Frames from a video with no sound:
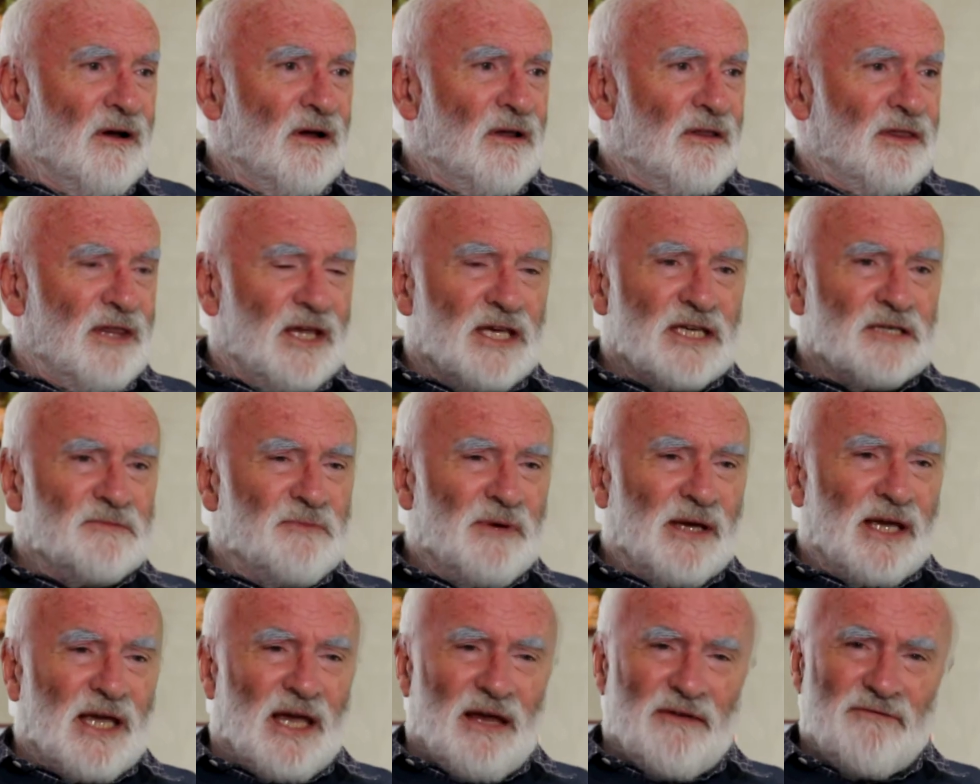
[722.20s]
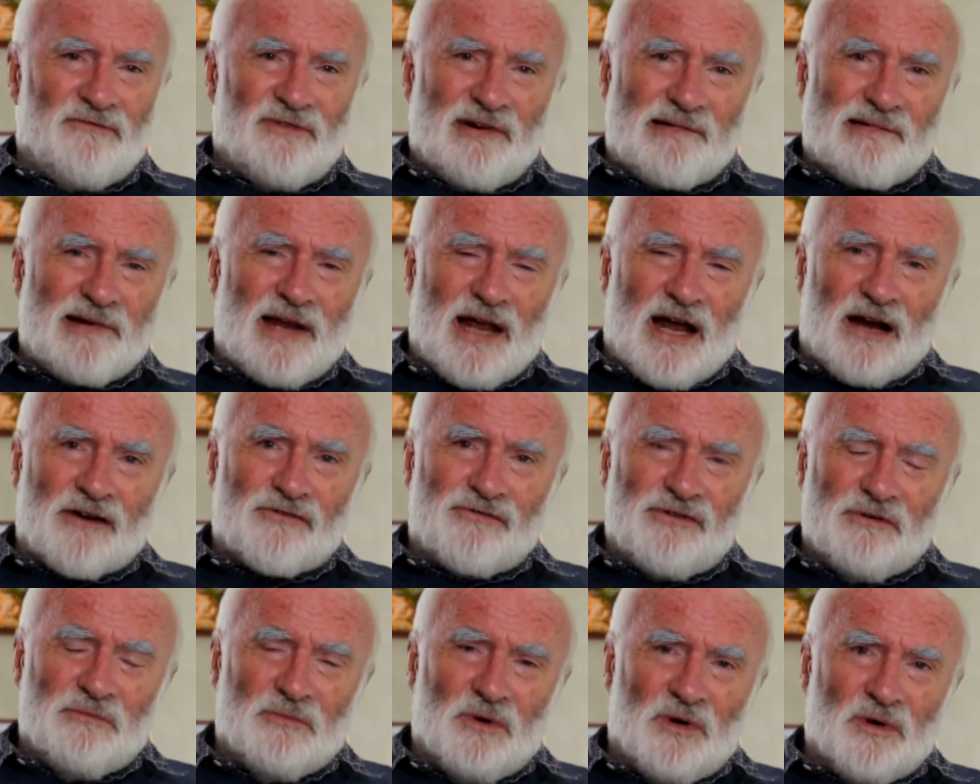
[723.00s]
things became very
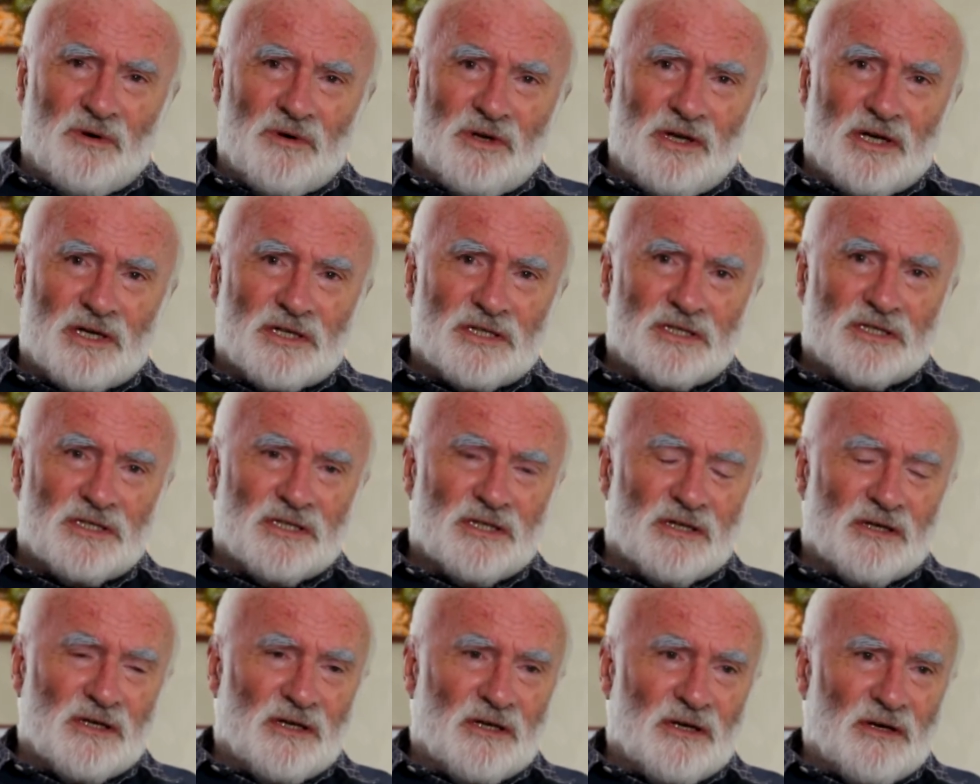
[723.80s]
acrimonious.